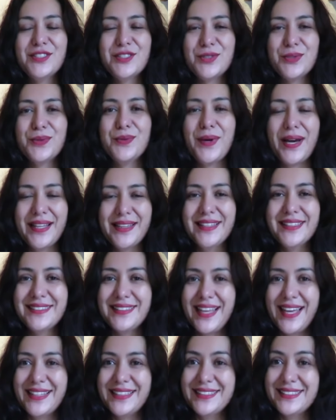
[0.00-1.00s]
to
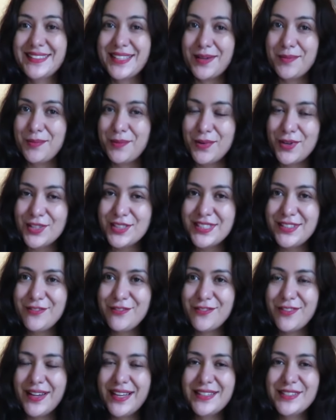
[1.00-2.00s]
understand some words
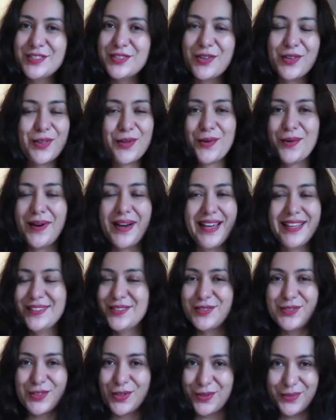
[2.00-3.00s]
in French although I
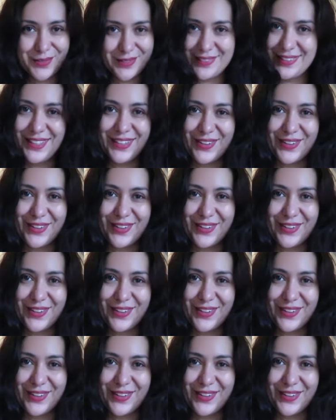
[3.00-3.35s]
don't,